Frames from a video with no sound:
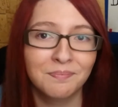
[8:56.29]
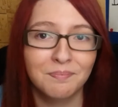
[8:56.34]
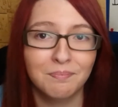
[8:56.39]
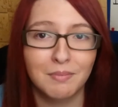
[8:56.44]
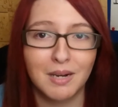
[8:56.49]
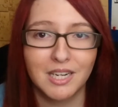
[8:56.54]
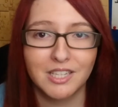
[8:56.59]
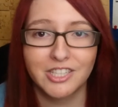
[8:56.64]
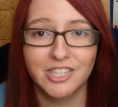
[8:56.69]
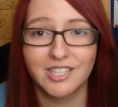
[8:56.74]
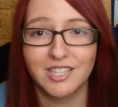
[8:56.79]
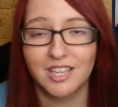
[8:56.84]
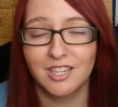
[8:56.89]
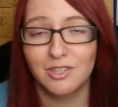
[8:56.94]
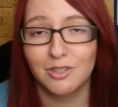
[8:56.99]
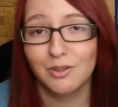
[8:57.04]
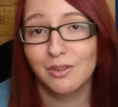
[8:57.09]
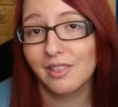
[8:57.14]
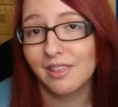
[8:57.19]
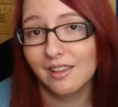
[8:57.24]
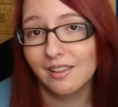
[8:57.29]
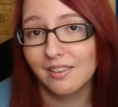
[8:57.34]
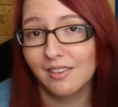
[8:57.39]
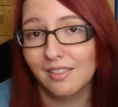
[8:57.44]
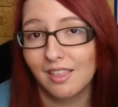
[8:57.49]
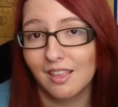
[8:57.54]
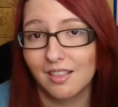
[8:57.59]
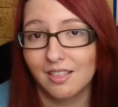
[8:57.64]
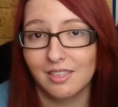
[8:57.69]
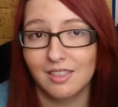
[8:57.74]
much as I do
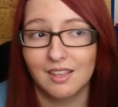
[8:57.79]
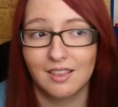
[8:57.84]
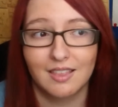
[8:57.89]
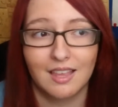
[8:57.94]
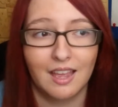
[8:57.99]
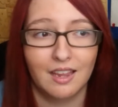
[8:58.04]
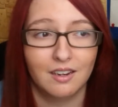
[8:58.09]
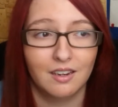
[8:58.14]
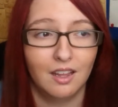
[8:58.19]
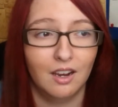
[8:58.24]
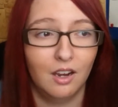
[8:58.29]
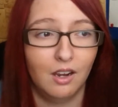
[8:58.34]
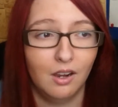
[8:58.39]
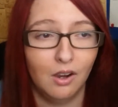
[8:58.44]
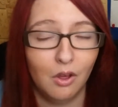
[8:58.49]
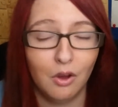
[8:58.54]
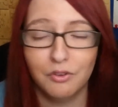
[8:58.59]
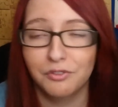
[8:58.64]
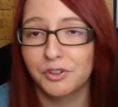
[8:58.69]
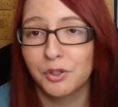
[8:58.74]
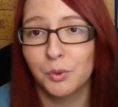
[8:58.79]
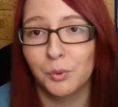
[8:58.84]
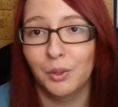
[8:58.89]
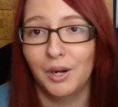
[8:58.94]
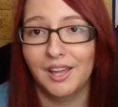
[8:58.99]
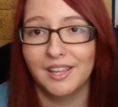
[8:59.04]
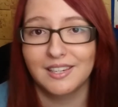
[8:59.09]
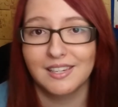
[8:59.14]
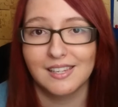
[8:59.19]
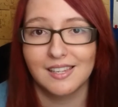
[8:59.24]
think that this had a lot of
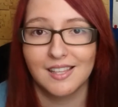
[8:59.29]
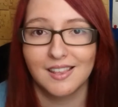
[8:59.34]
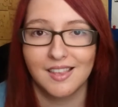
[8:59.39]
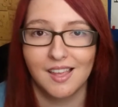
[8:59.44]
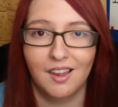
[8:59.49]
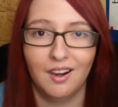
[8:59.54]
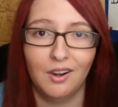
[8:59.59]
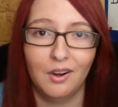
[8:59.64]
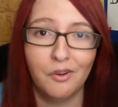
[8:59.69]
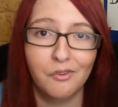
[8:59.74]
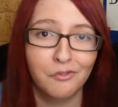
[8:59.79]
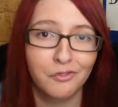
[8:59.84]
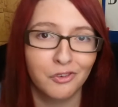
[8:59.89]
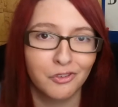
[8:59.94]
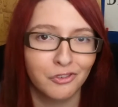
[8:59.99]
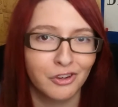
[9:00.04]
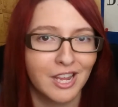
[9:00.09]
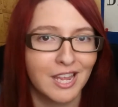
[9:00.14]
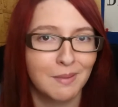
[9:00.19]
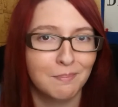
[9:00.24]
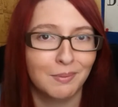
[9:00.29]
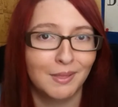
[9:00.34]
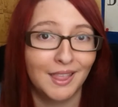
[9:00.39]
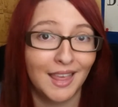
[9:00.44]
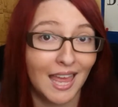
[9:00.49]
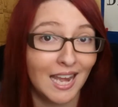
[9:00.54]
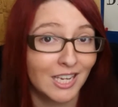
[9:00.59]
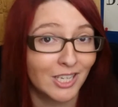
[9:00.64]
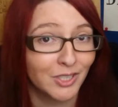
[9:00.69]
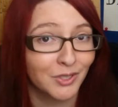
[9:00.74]
cool ideas, a lot of great
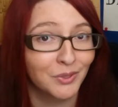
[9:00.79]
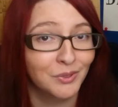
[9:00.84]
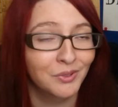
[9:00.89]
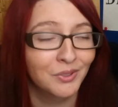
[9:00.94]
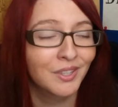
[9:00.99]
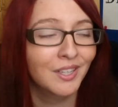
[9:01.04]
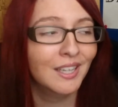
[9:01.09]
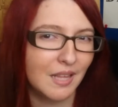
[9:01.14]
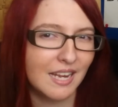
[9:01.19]
potential,